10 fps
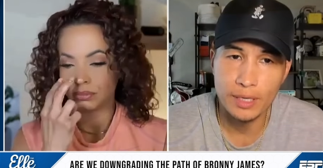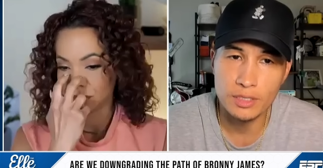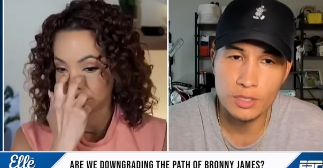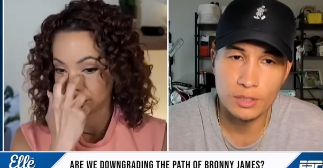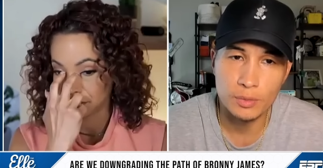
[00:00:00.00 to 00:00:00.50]
Speaker 1: And
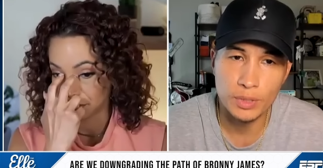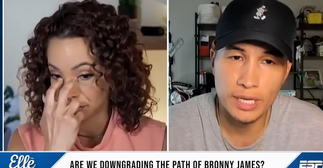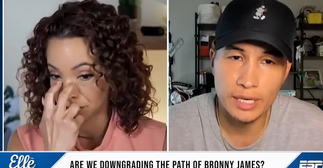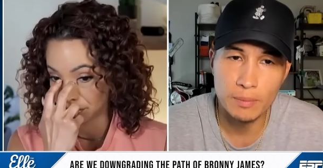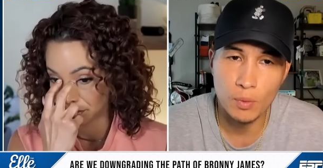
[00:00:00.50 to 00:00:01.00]
certainly we're
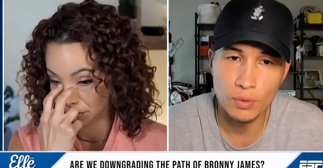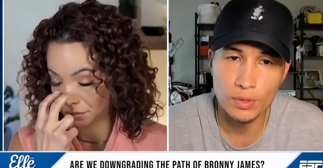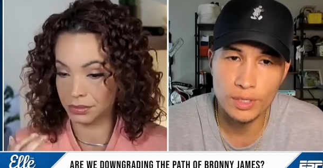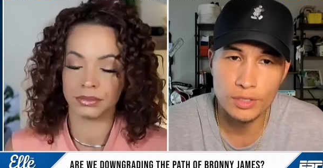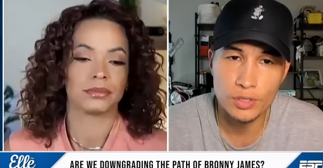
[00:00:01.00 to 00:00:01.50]
getting more
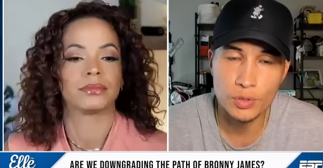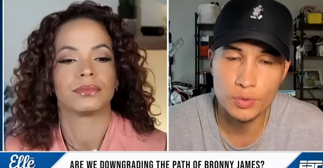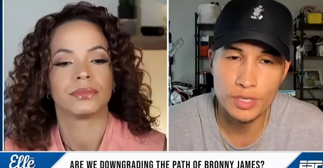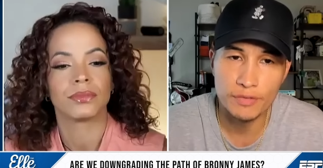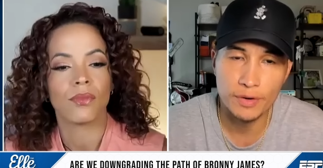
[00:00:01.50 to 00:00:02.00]
than two
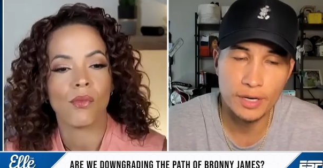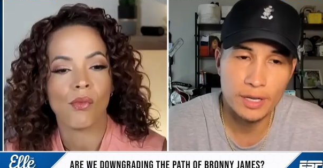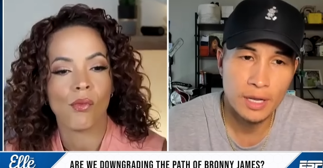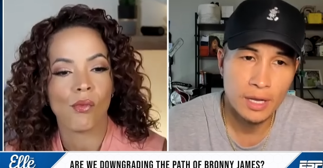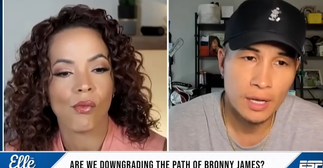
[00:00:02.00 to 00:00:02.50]
different
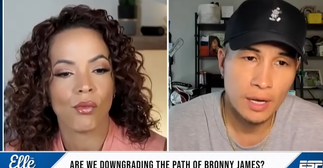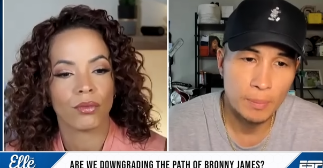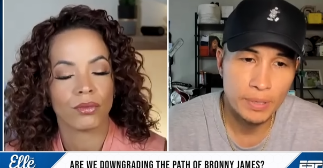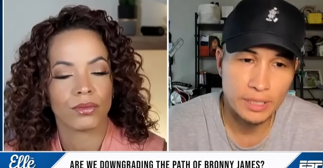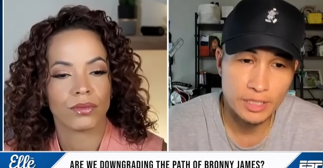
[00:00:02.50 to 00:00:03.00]

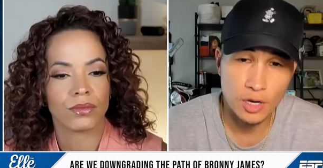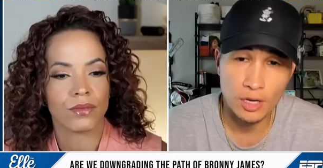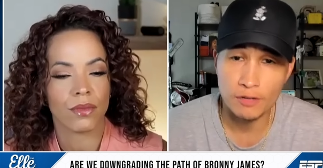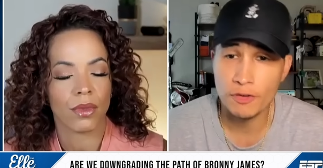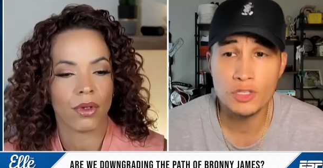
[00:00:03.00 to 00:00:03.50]
opinions
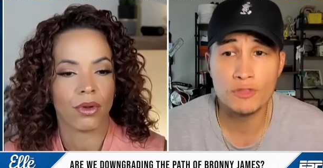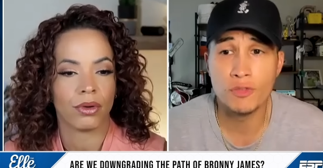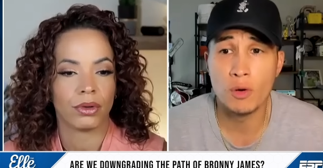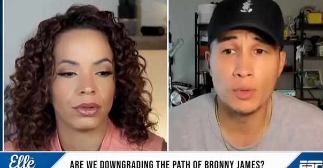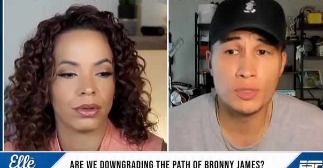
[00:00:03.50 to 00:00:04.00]
on it. First and
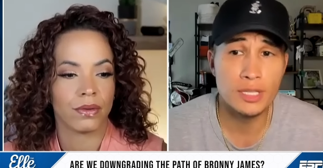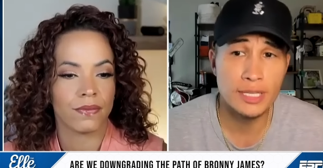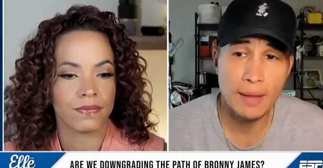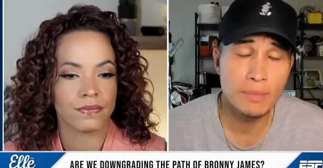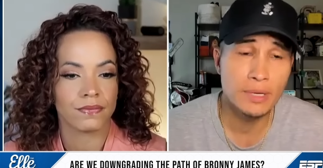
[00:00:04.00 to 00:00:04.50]
foremost, the
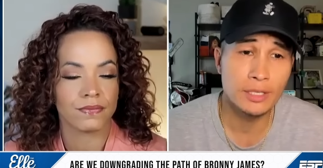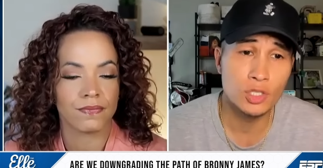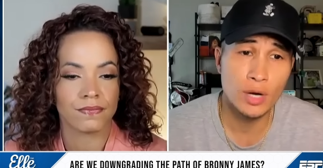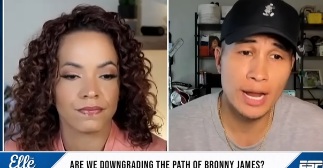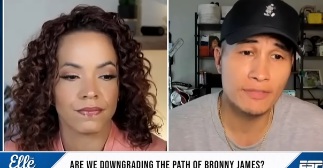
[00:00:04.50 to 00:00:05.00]
NBA
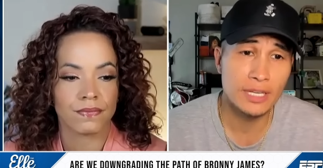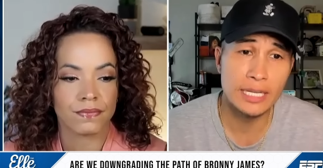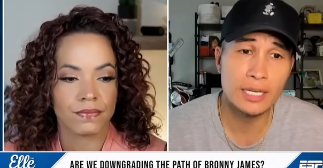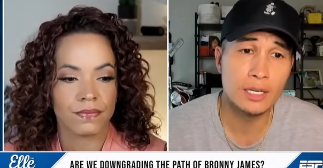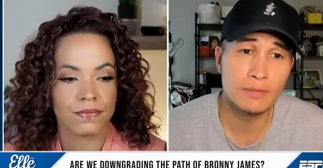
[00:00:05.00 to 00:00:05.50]
draft
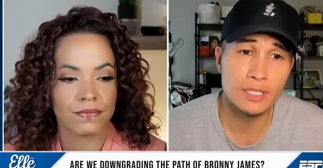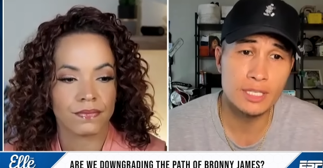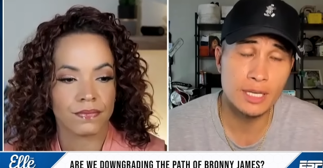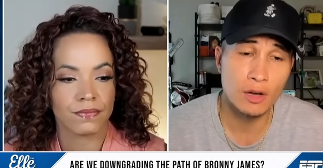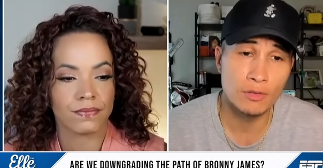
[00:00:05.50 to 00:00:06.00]
in and of
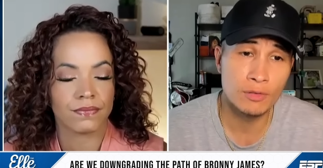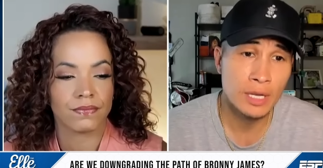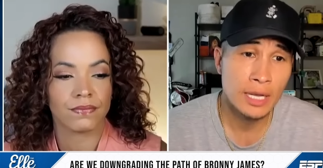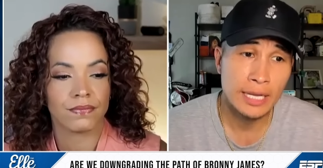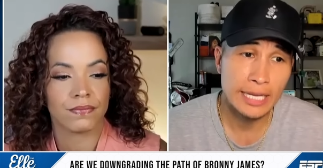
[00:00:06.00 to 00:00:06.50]
itself
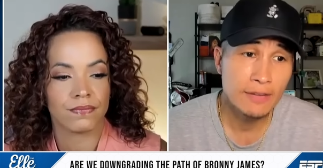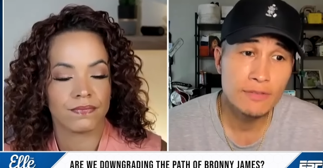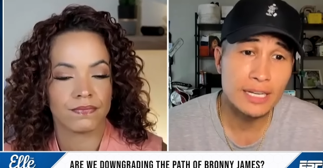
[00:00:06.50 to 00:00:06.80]
even